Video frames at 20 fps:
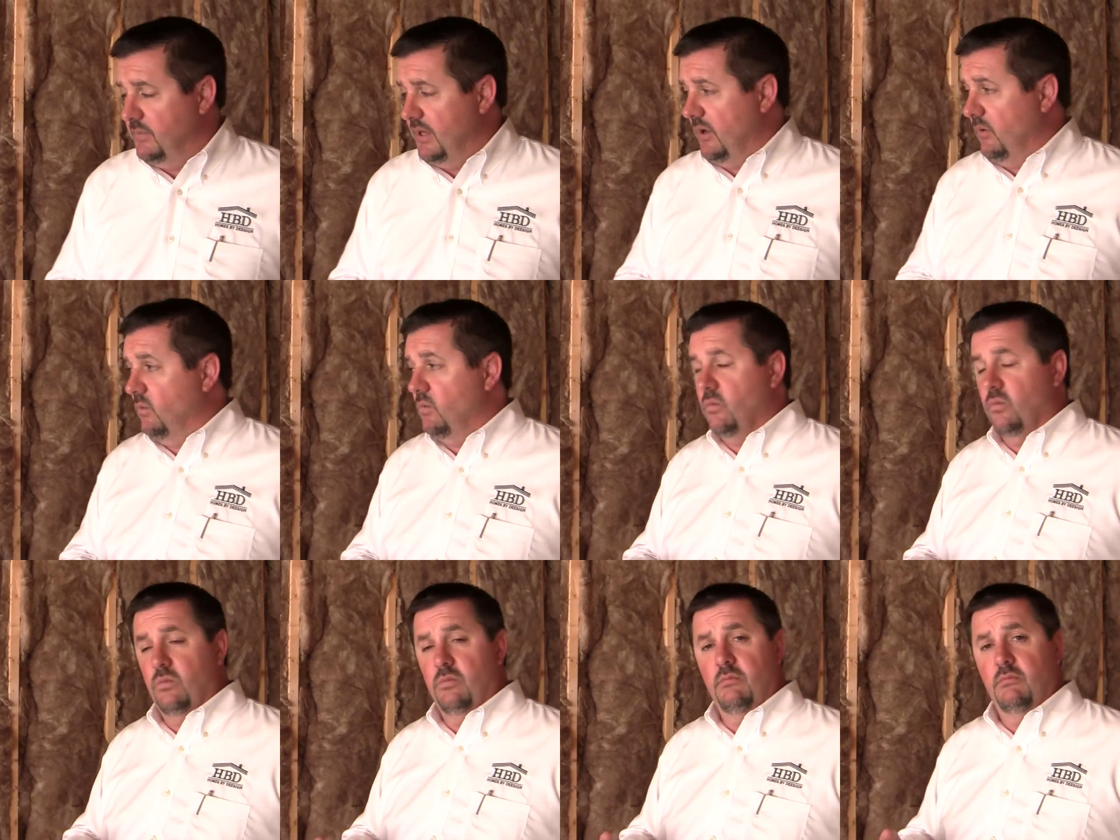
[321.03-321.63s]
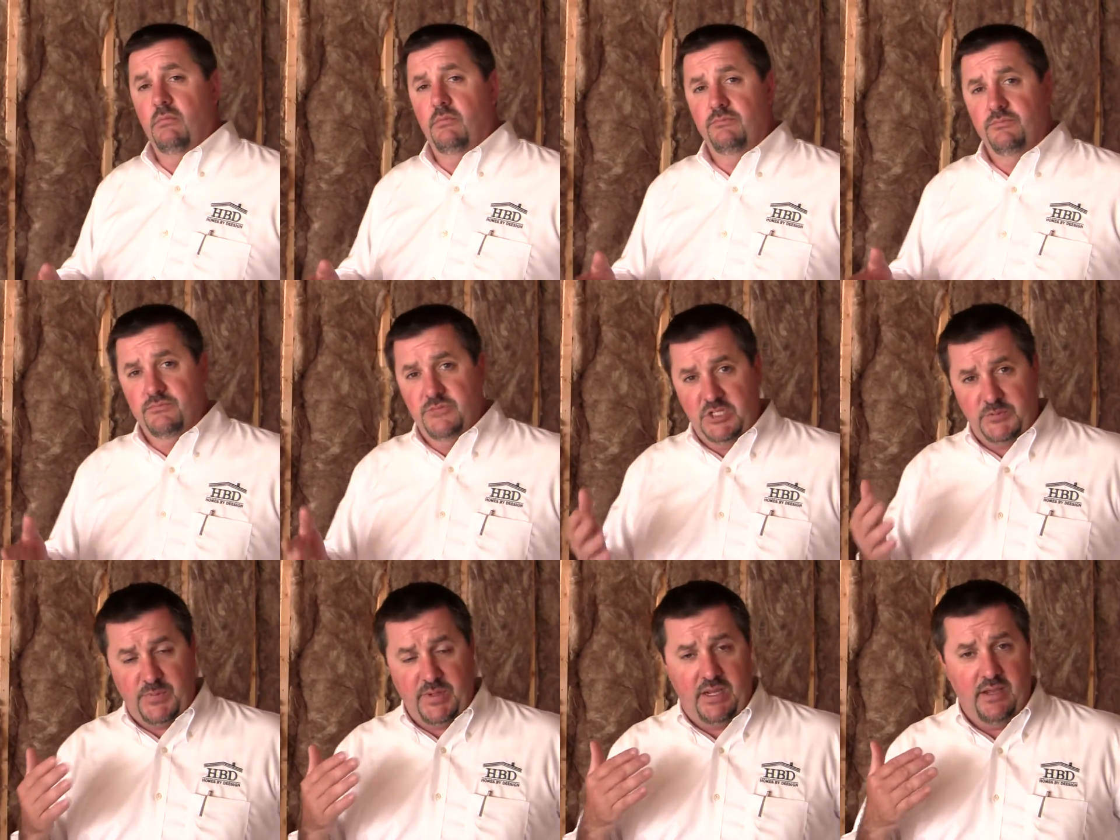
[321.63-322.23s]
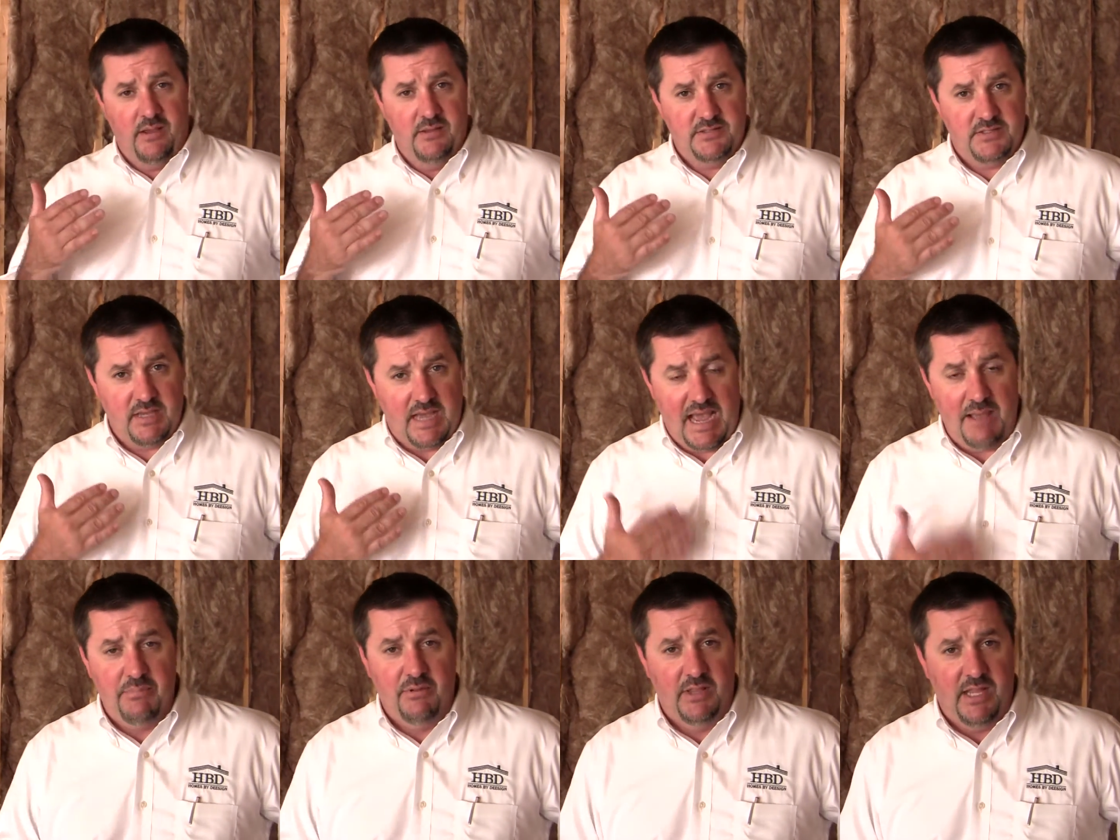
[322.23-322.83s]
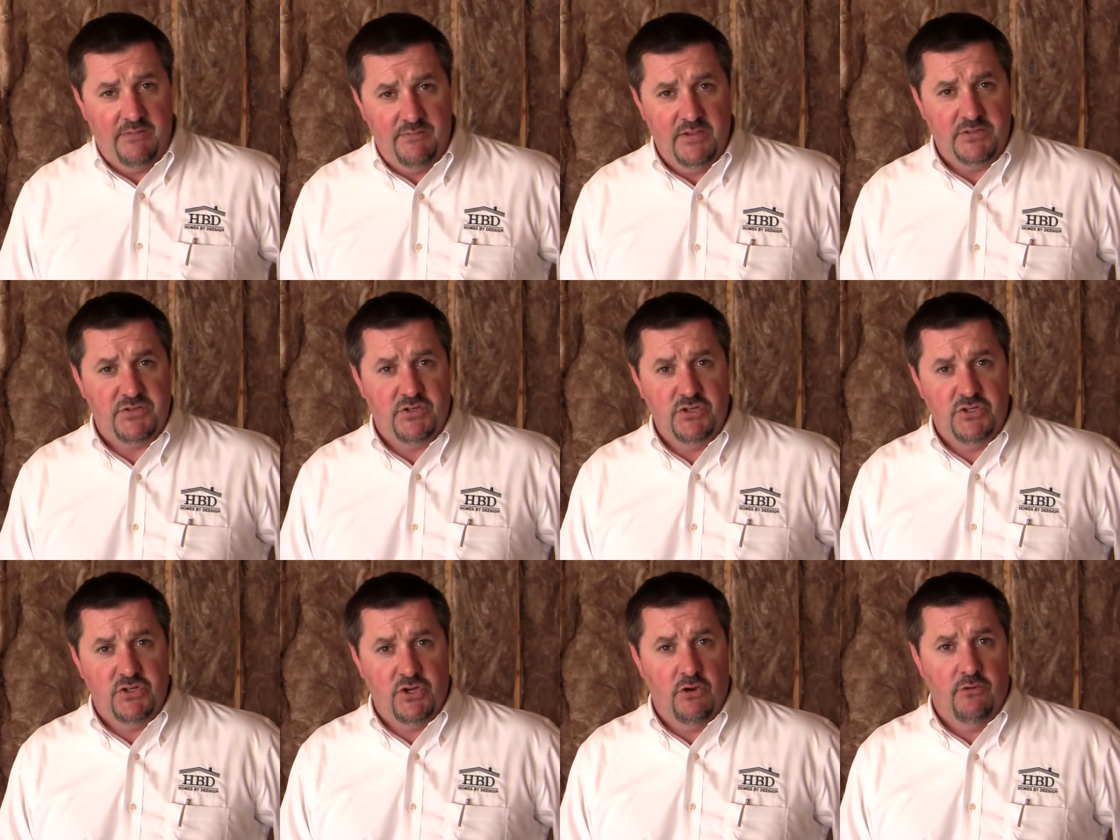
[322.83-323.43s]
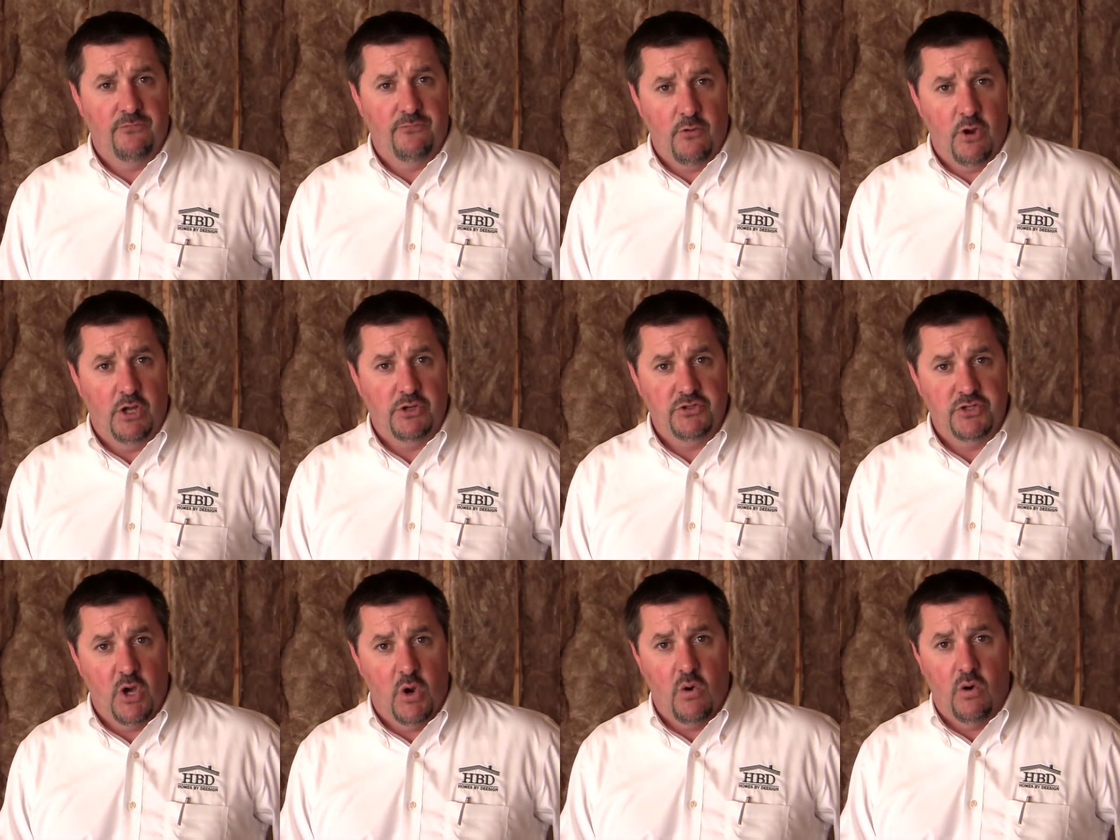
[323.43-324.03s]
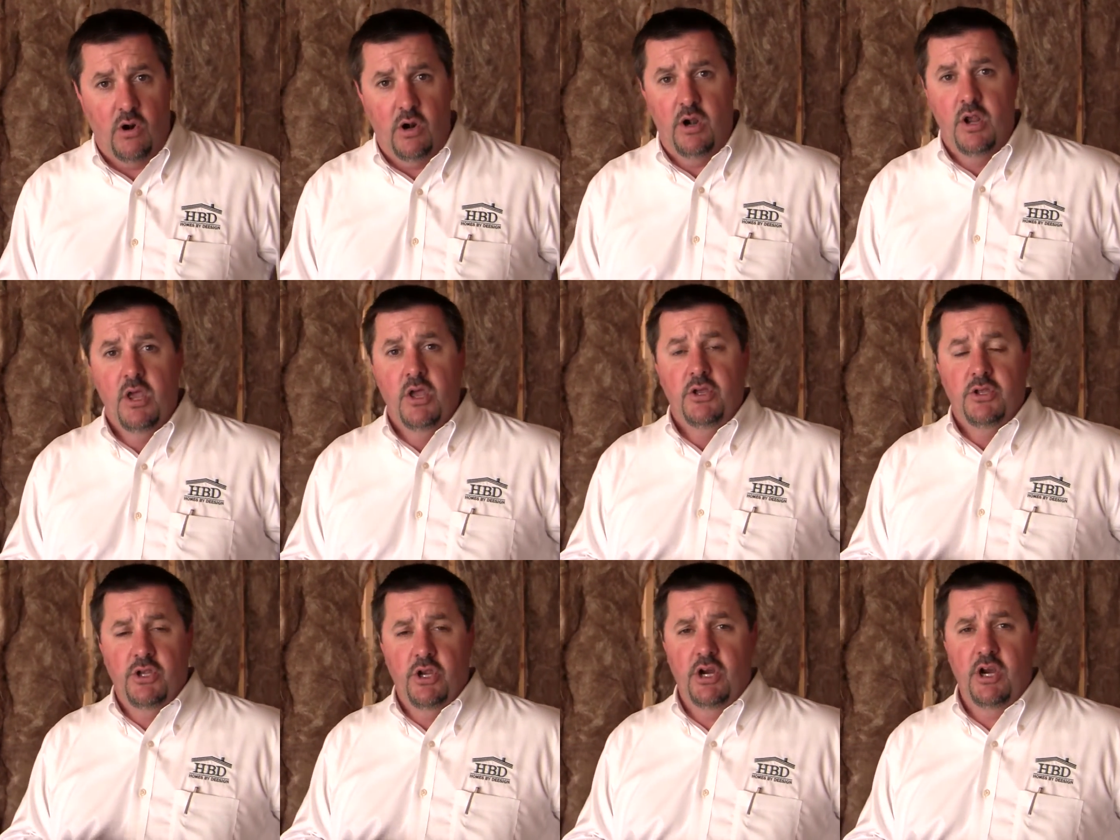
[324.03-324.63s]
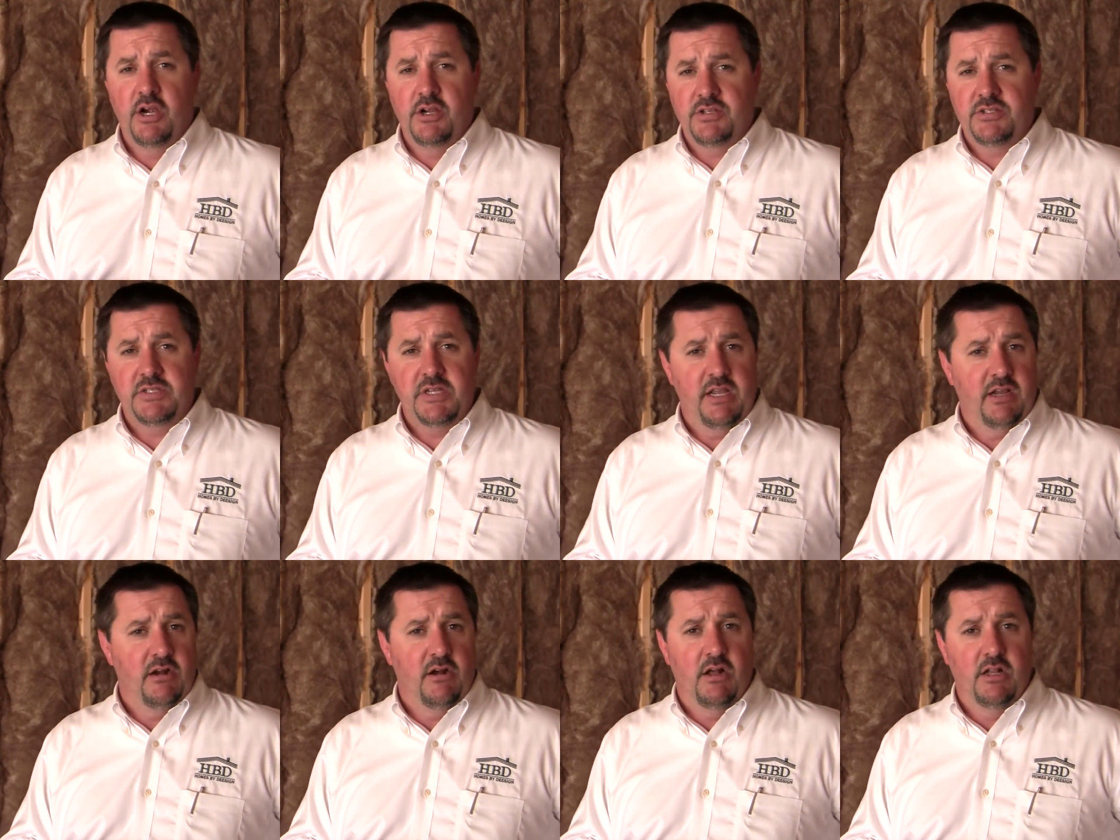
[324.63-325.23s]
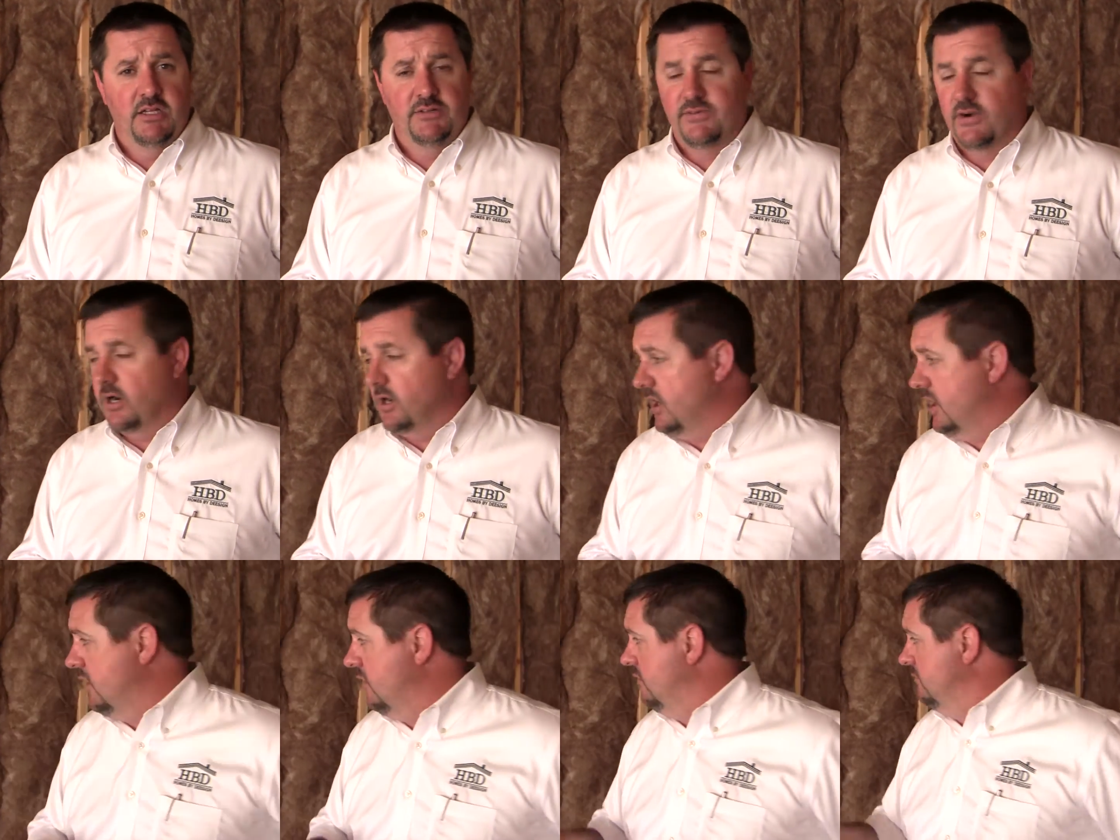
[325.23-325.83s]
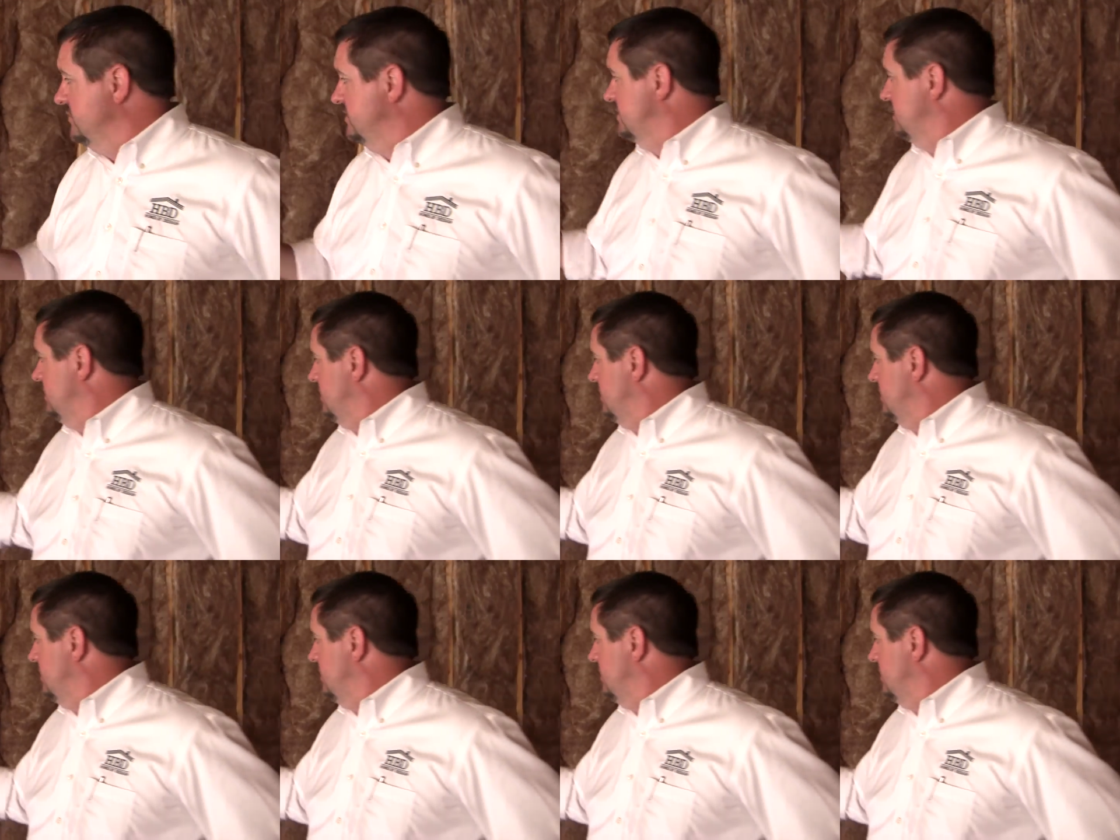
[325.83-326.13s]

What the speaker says: But just because I believe this is your front door, you're going to see in all of our homes